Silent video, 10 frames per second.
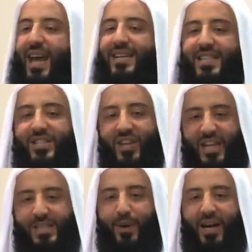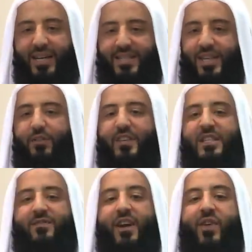exercise by itself
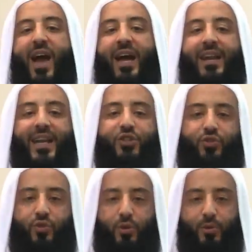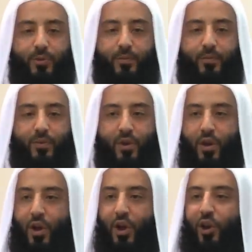is very unnatural.
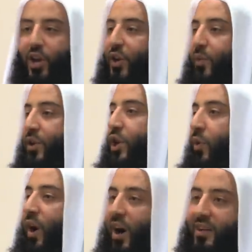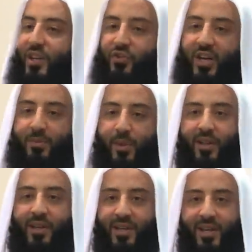Like when you are on a
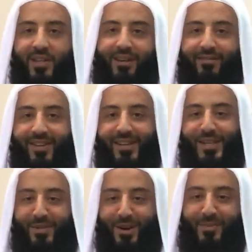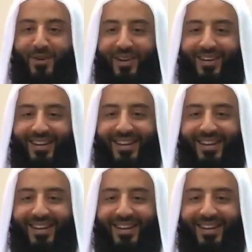treadmill in Anytime Fitness Mirabuka,